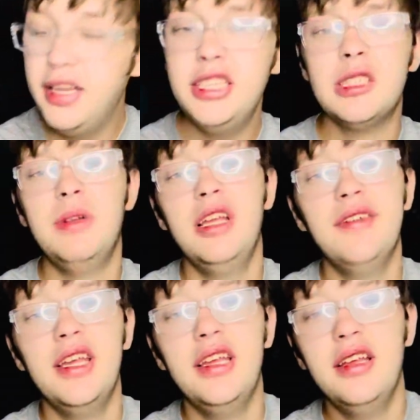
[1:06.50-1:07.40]
this
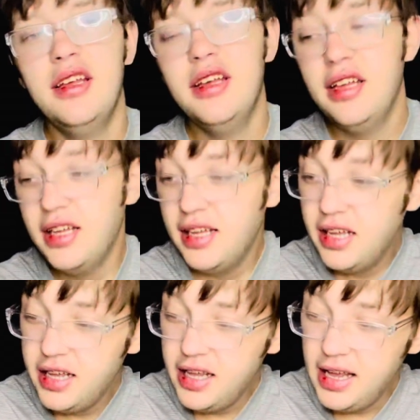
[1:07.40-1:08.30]
movie,
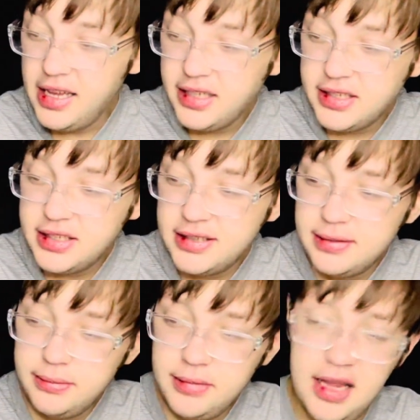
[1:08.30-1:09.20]
it's
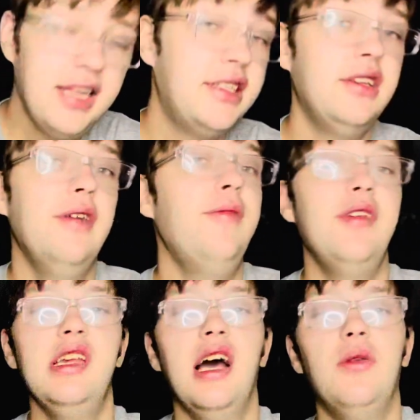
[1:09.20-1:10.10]
it's a good
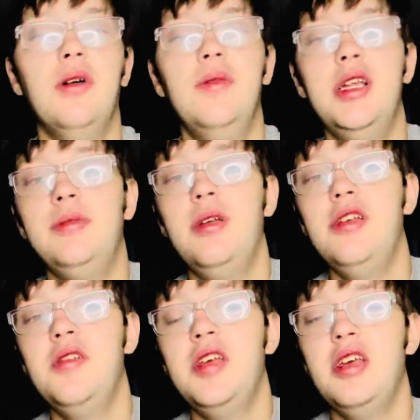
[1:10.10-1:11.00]
movie. I love this
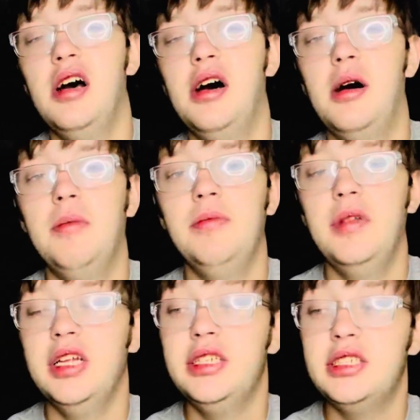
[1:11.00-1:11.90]
movie. Um,
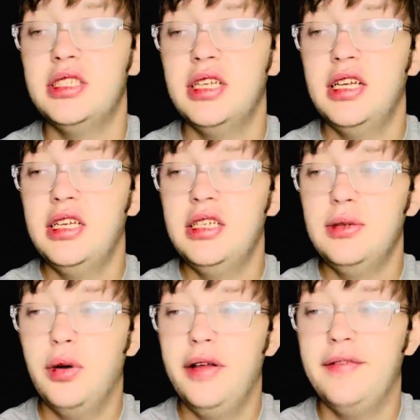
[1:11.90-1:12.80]
it's
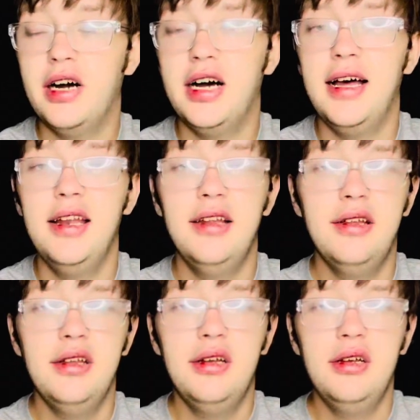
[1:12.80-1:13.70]
really fun,
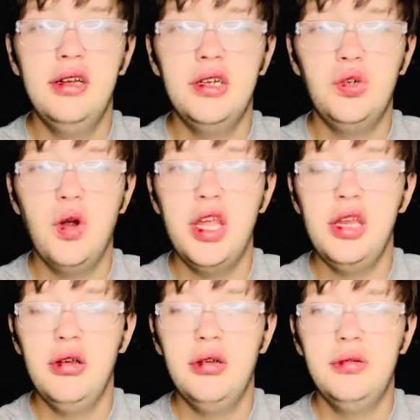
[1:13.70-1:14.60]

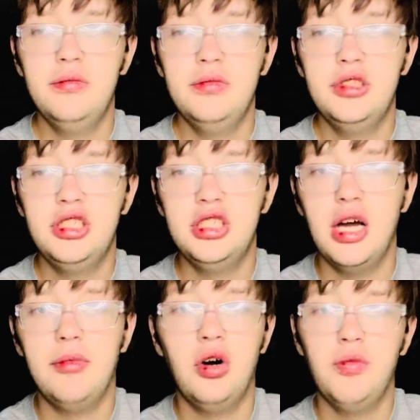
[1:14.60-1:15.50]
great
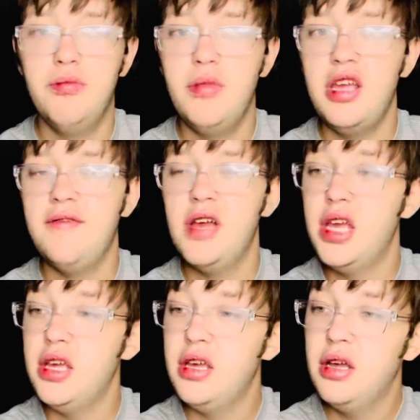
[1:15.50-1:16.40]
summer
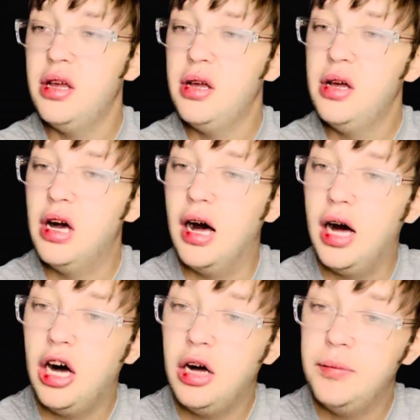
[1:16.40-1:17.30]
movie.
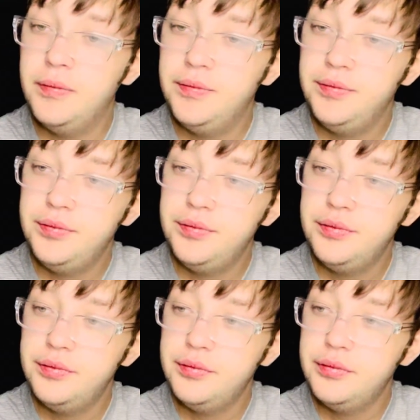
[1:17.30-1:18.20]
Um,
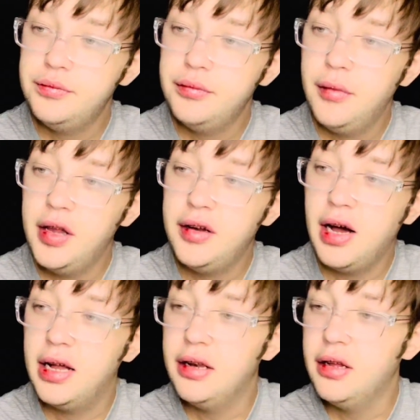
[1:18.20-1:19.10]
I
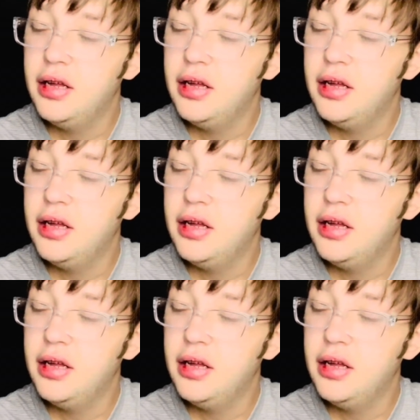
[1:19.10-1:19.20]
thought,